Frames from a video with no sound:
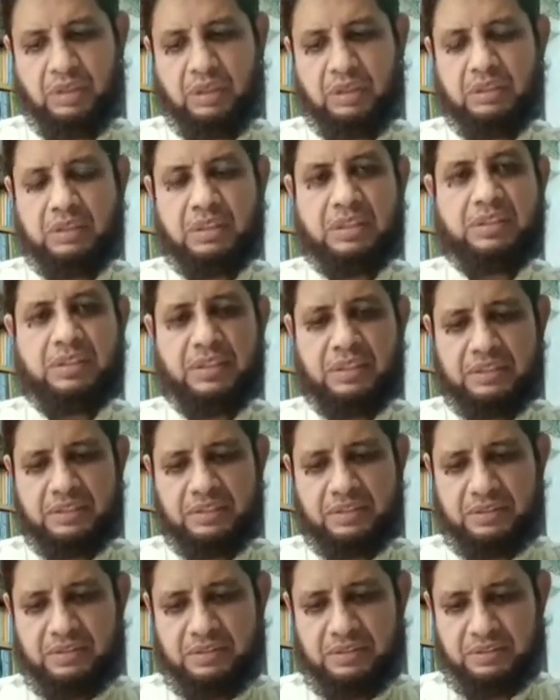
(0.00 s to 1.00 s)
This
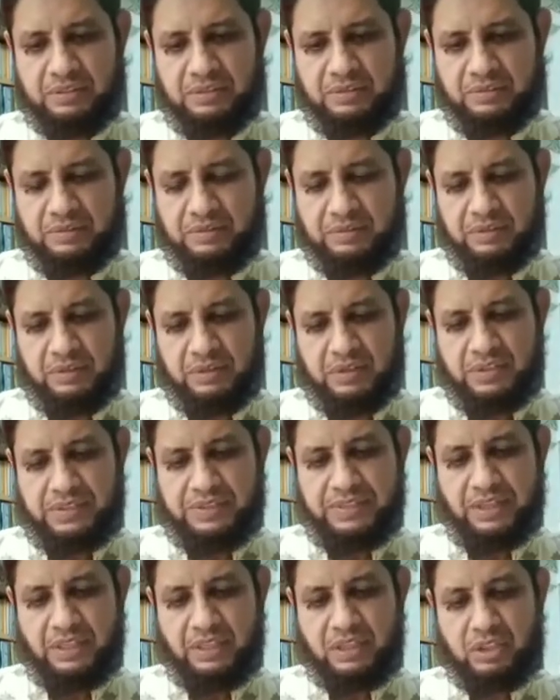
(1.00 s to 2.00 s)
has
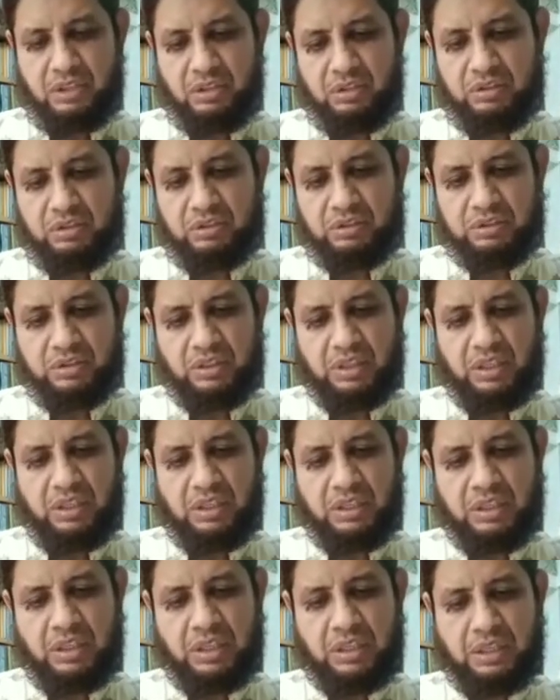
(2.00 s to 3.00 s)
sanctioned
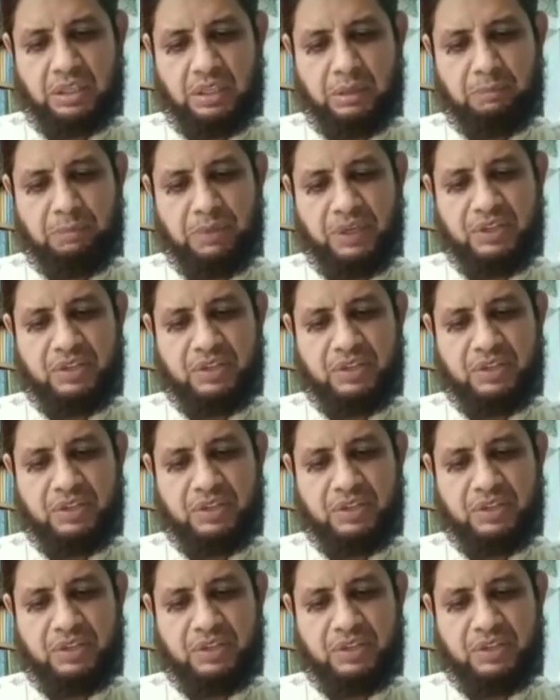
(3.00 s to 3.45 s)
a complete